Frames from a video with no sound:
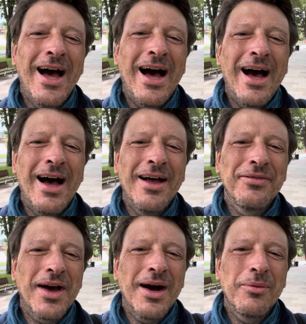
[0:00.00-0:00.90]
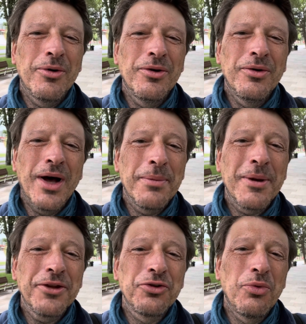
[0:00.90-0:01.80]
And I will, I
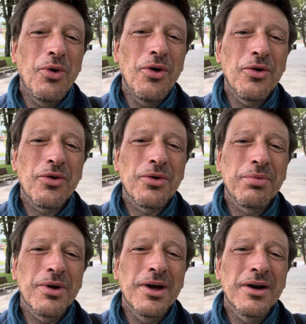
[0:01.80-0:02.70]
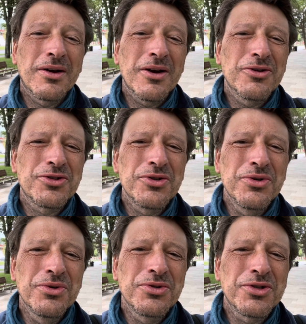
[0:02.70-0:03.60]
plan to walk uh, close
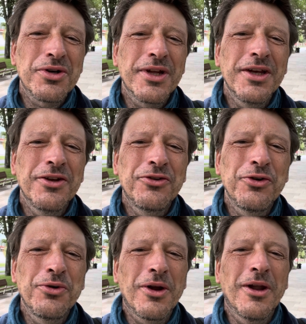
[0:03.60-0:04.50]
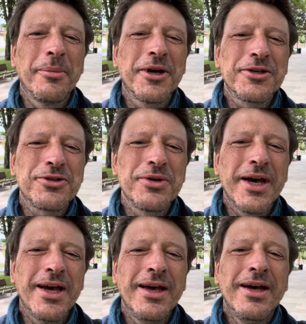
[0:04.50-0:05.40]
to 32 kilometers
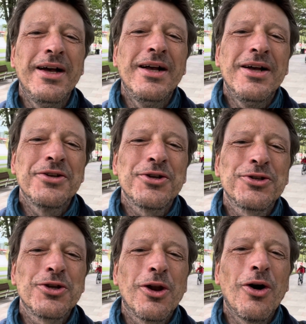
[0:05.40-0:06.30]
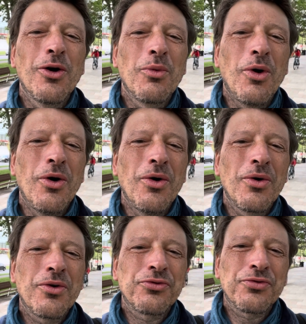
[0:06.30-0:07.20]
today. So it's a long
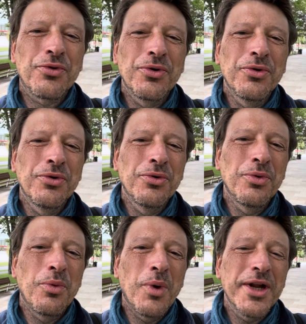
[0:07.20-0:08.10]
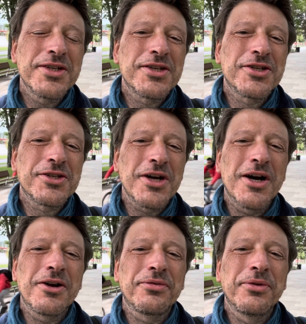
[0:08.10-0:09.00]
walk through what is the
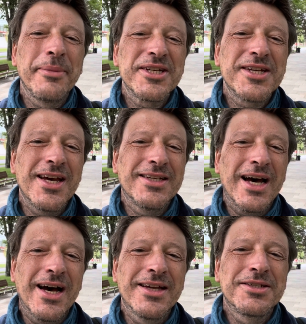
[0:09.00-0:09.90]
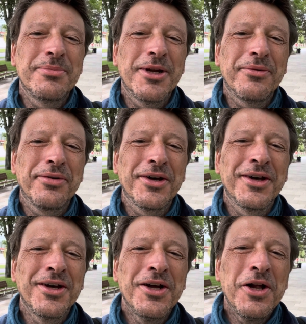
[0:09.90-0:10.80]
start of the Meseta. It's a bit of a
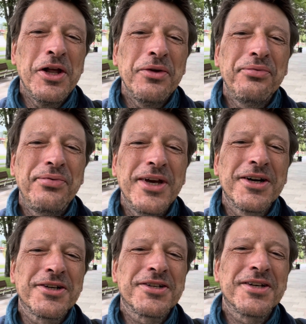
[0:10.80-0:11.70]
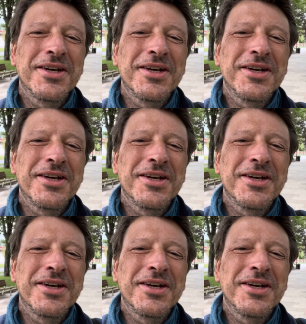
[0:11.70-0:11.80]
feared